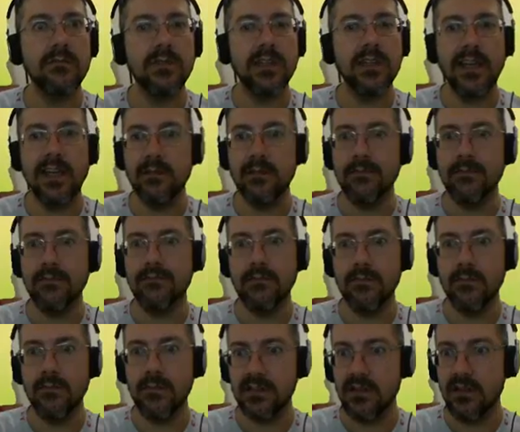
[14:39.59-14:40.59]
Yeah,
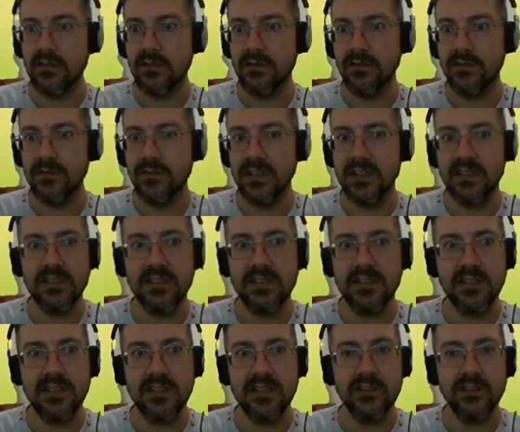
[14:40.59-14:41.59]
but not on Wusik
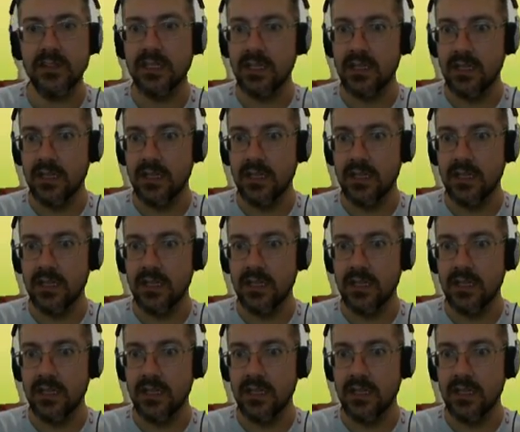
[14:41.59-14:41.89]
Station.